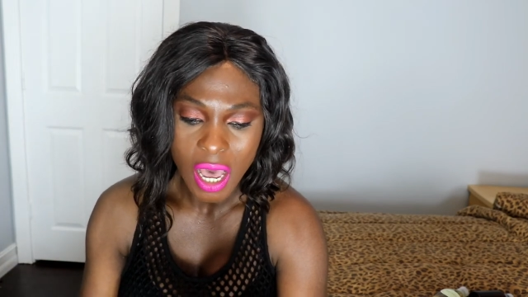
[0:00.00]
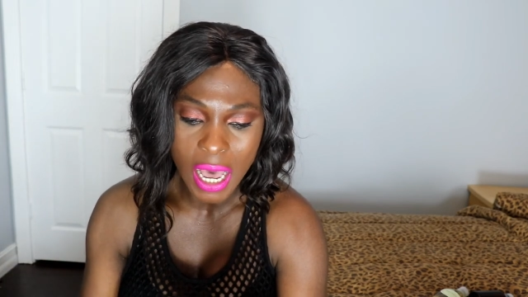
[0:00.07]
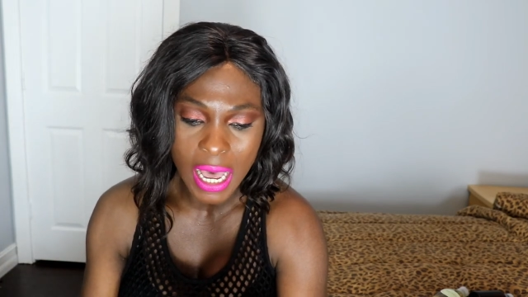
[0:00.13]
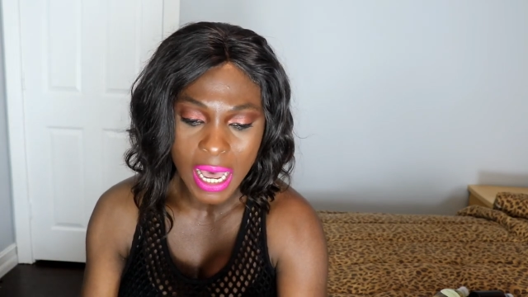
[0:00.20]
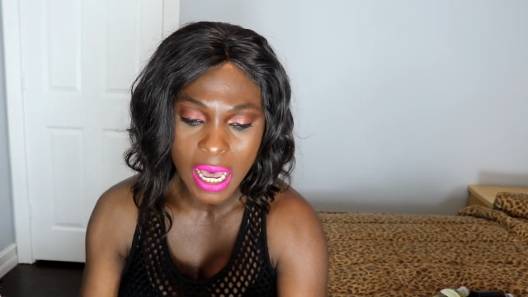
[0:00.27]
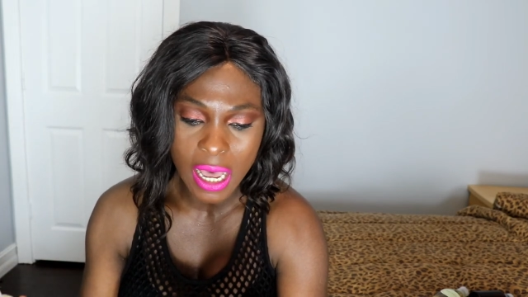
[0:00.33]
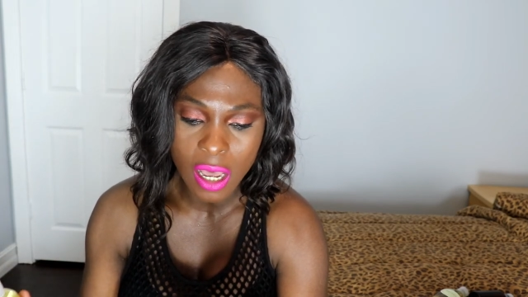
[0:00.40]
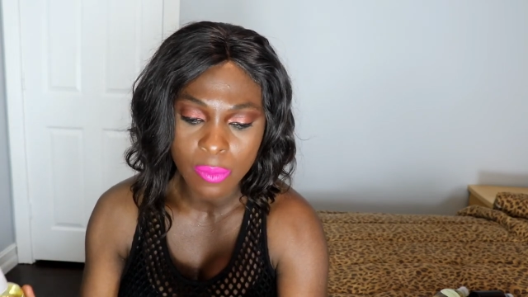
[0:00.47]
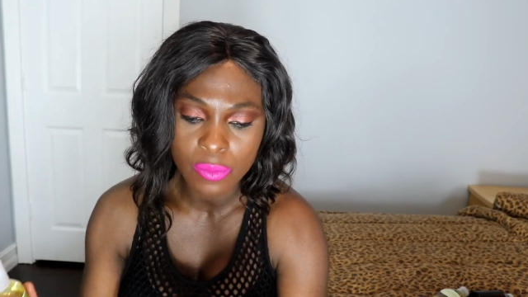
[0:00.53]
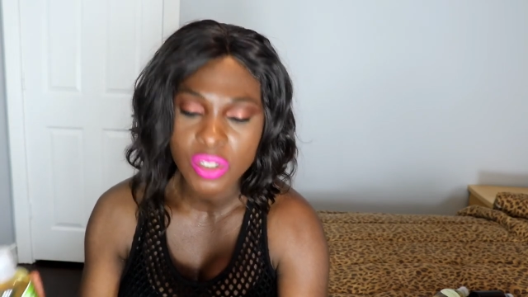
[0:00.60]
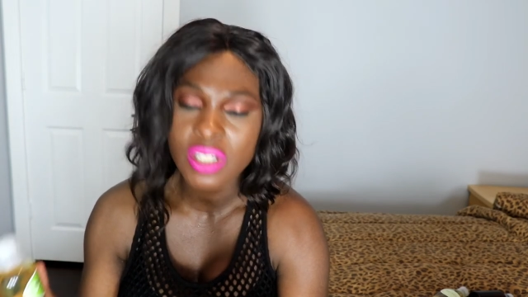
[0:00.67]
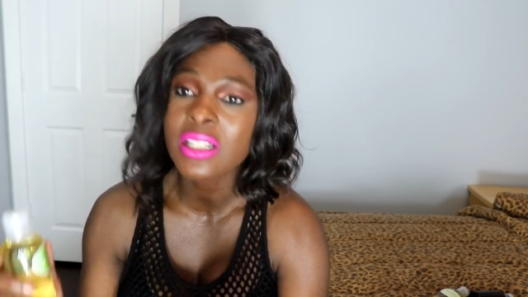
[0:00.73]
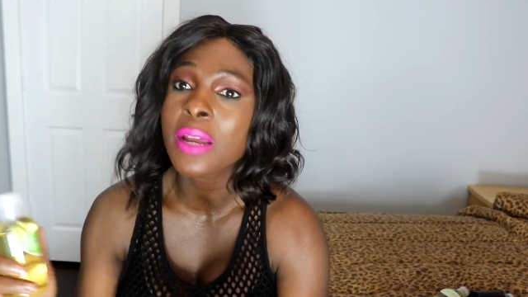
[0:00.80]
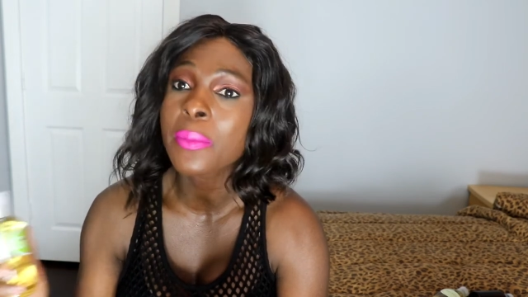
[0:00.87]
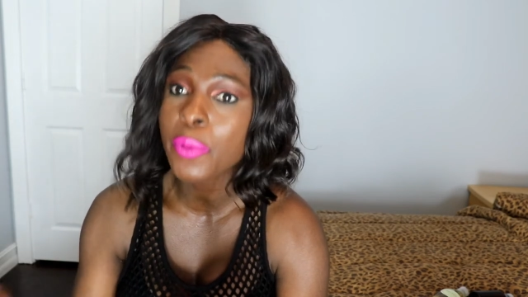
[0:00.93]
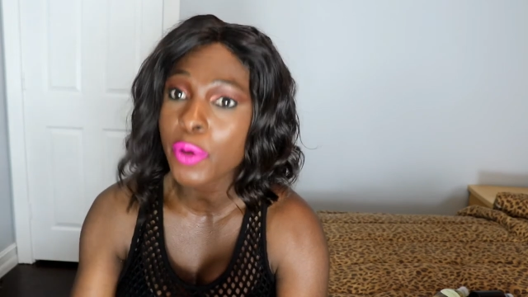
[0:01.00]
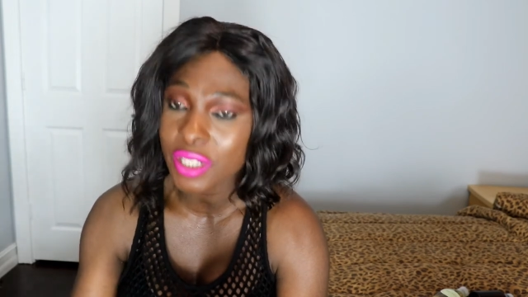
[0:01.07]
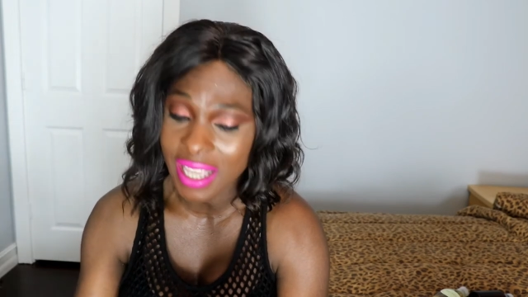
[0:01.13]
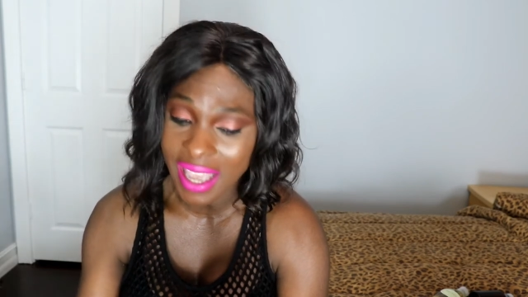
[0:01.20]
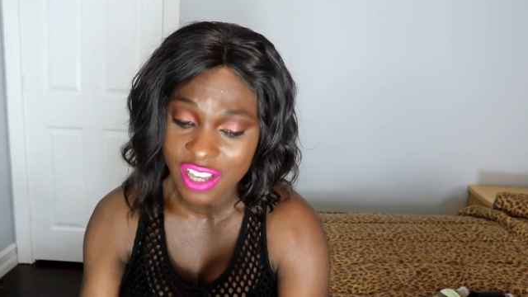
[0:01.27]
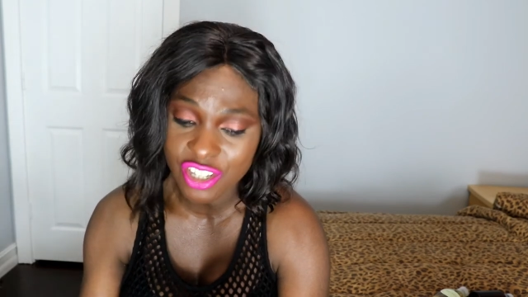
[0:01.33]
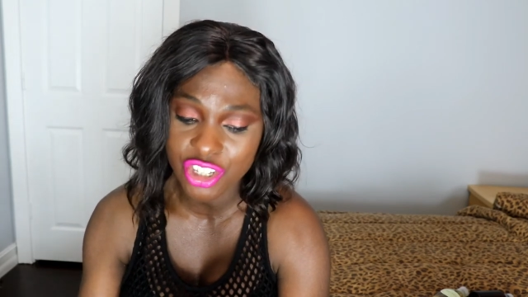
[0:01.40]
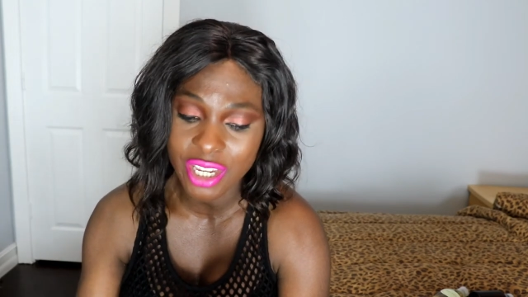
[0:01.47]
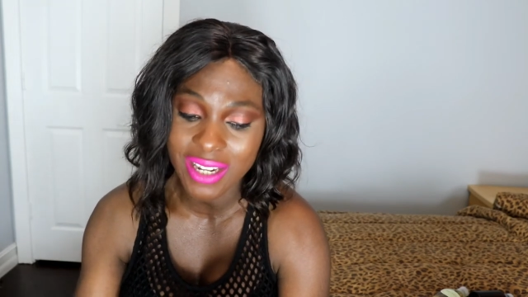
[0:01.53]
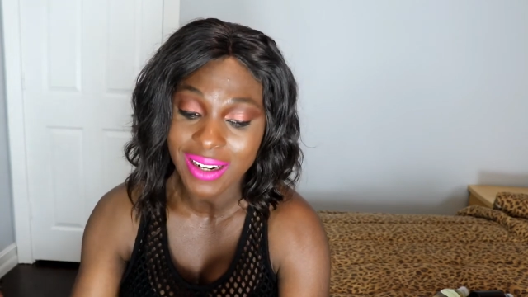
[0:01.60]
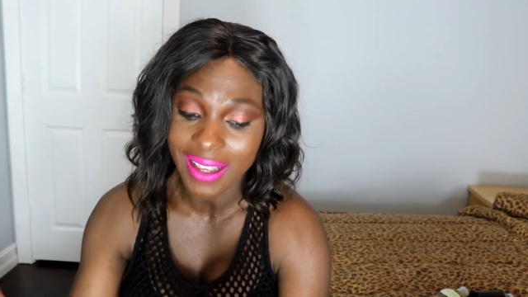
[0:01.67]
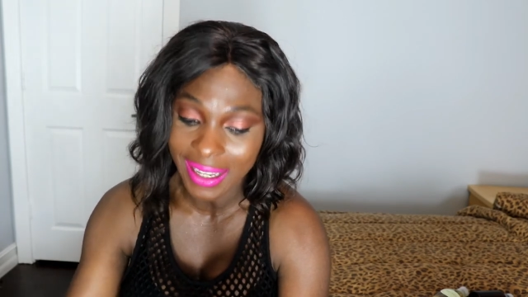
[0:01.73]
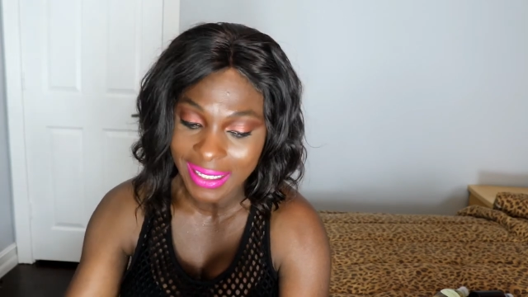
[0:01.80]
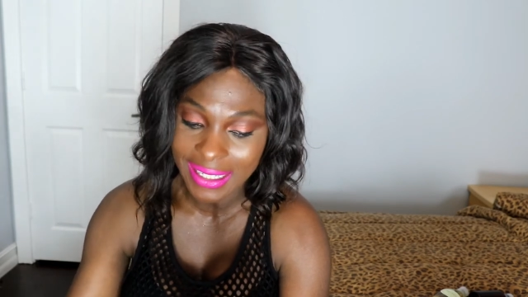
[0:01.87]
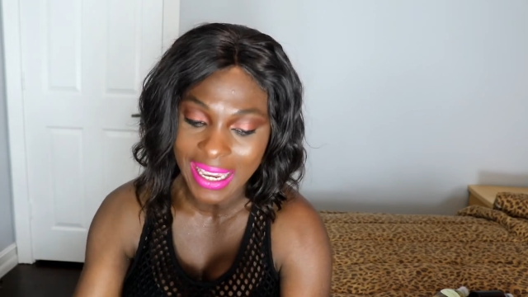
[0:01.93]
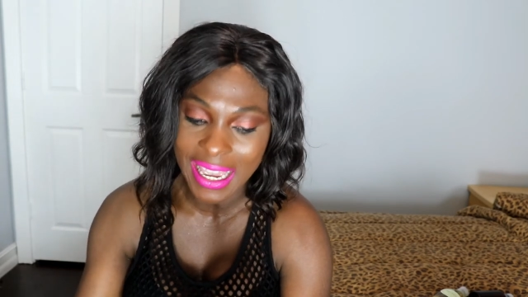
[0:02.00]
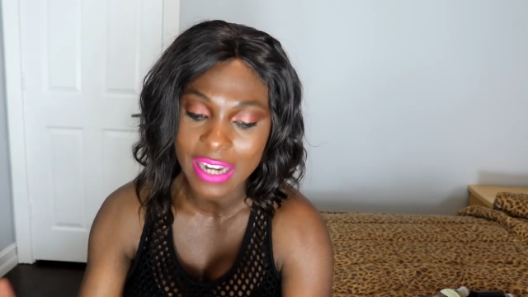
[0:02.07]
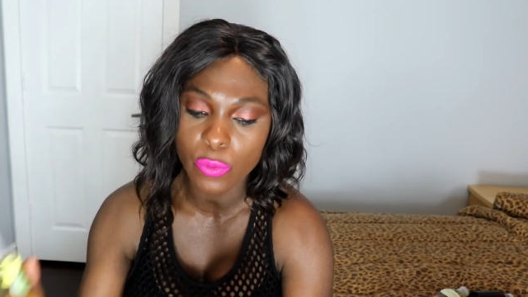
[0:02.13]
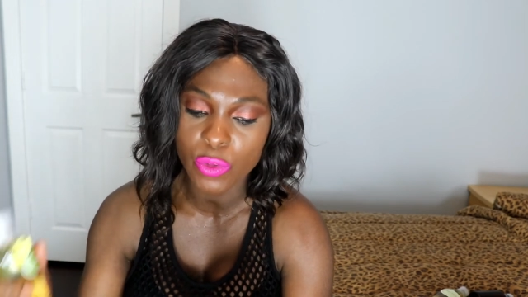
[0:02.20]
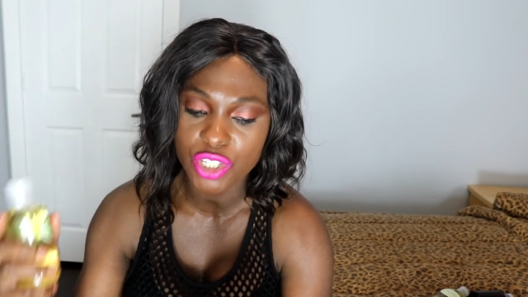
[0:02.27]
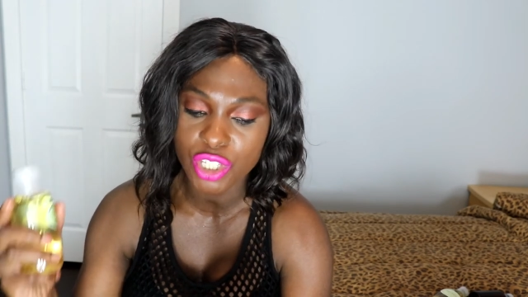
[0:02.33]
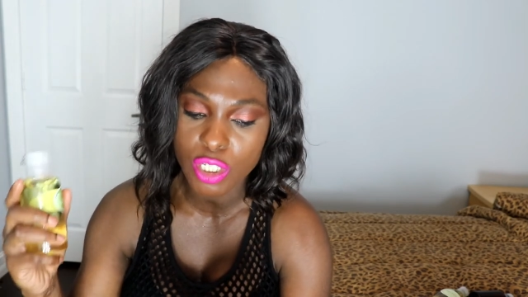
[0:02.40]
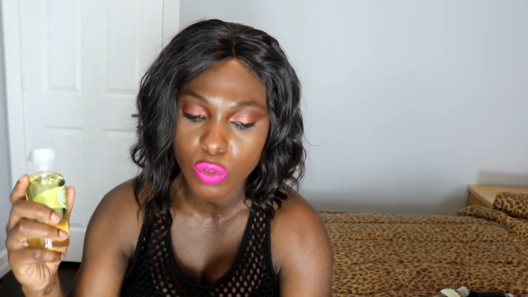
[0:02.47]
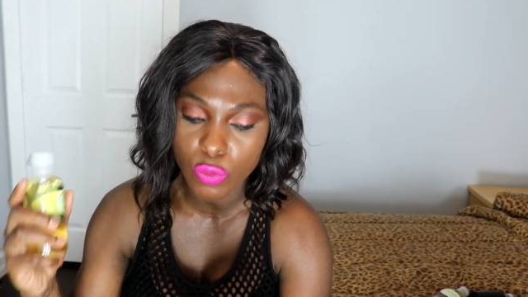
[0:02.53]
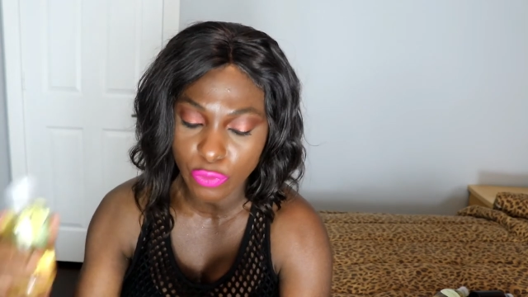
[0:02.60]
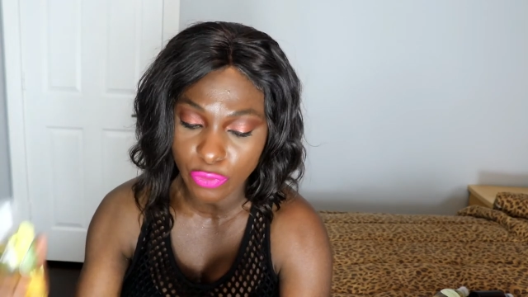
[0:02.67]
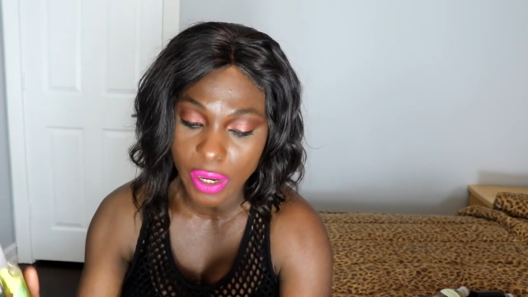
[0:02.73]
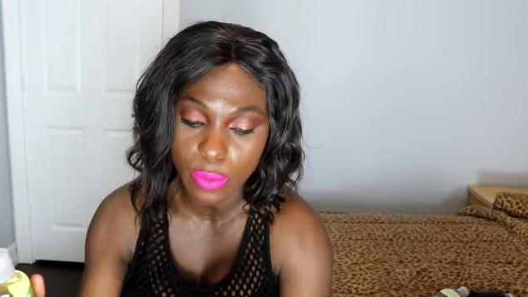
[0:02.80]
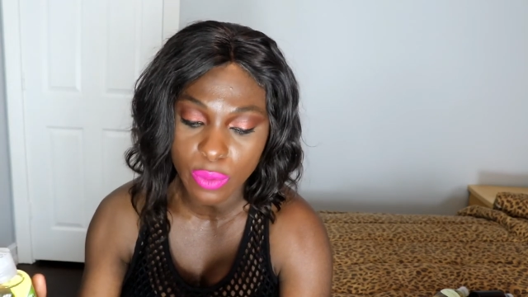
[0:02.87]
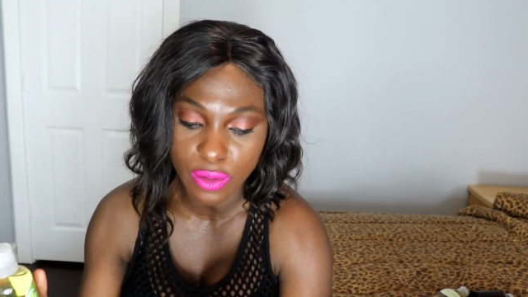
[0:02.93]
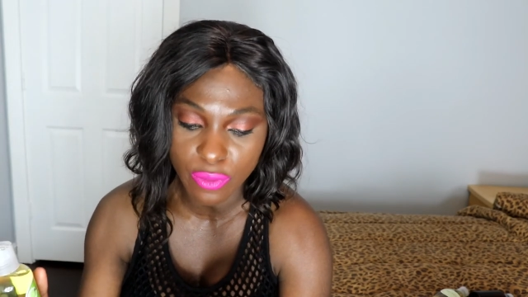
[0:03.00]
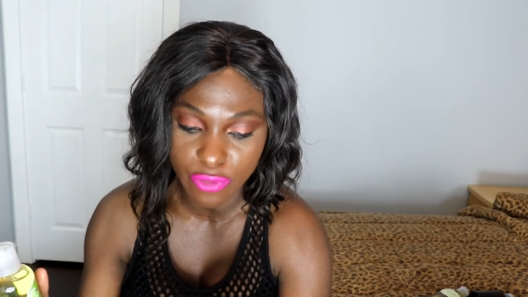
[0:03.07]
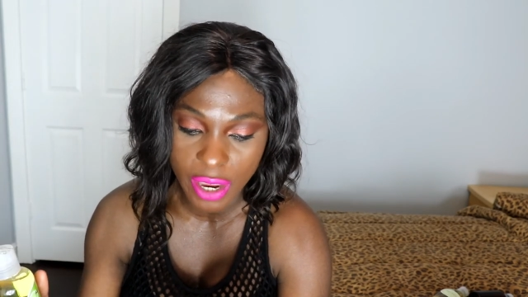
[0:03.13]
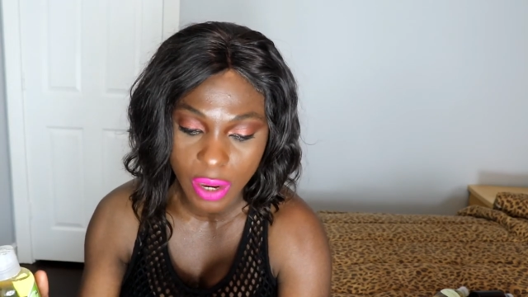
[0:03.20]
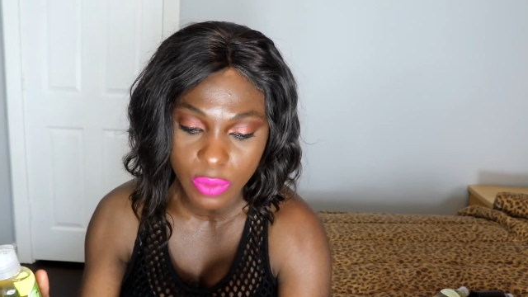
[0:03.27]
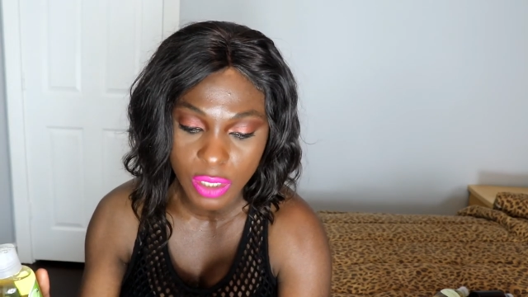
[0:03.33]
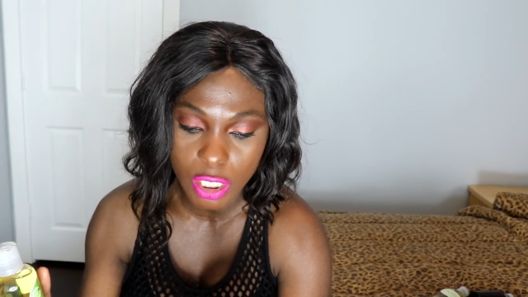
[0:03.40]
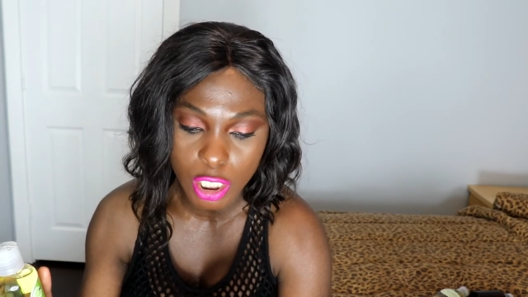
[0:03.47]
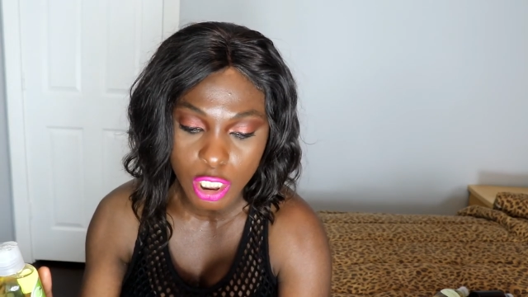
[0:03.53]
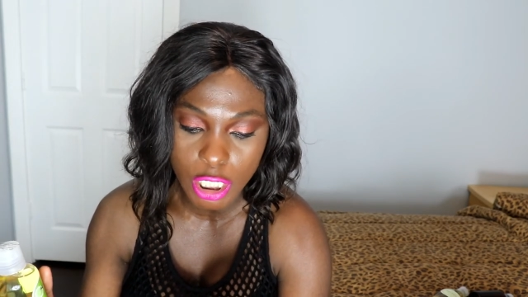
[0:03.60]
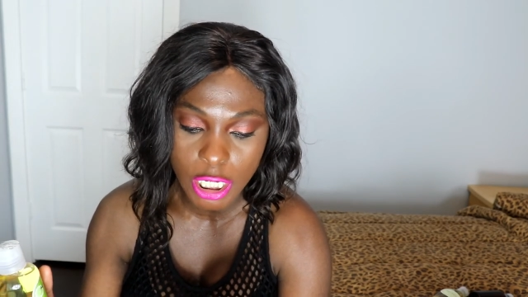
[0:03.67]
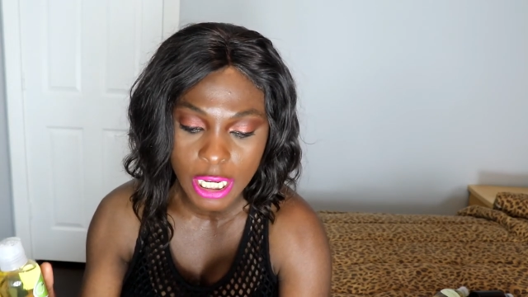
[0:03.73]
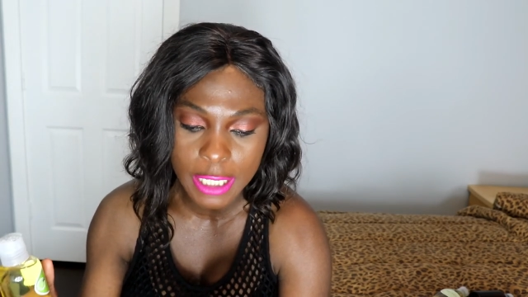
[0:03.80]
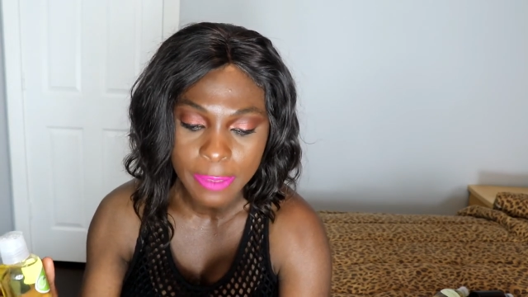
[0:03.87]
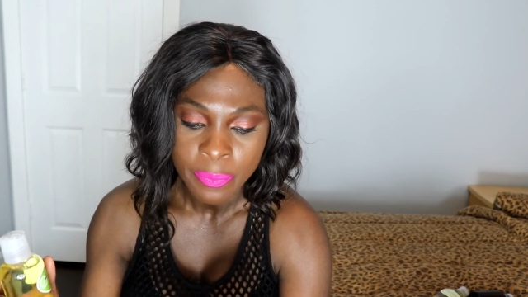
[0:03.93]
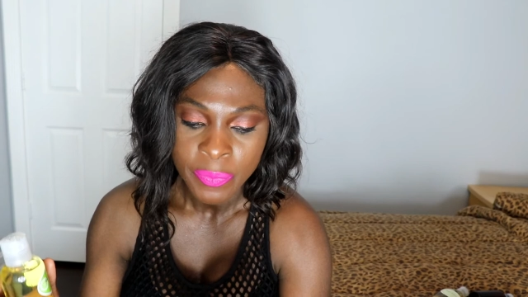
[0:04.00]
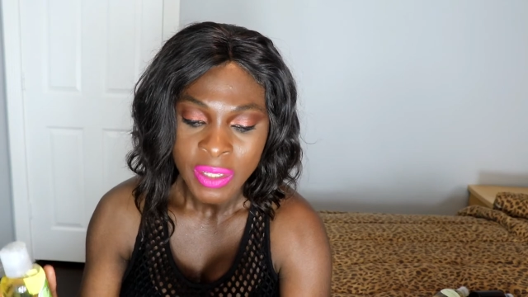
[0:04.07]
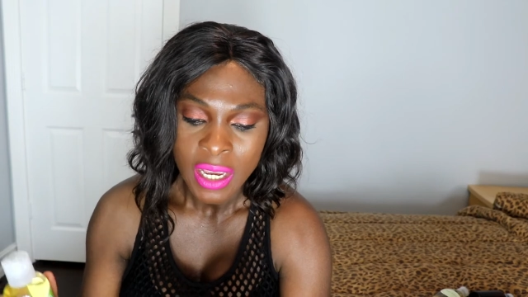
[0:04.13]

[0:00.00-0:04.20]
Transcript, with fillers: um sun protection again, which is very very good,